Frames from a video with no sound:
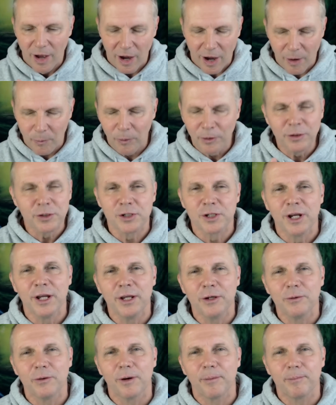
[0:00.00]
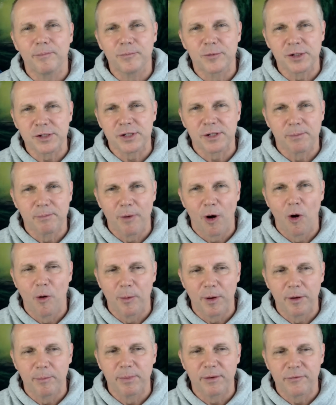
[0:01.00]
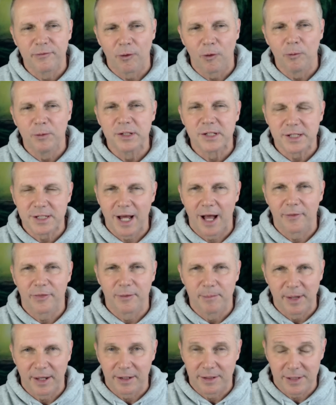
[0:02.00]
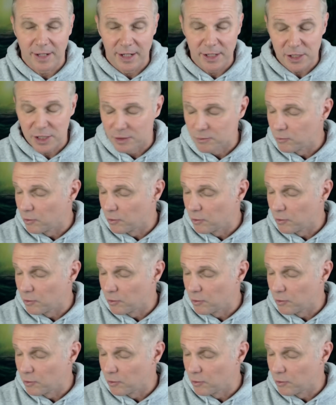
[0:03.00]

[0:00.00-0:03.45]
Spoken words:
I want to share you just a moment before we start the meditation.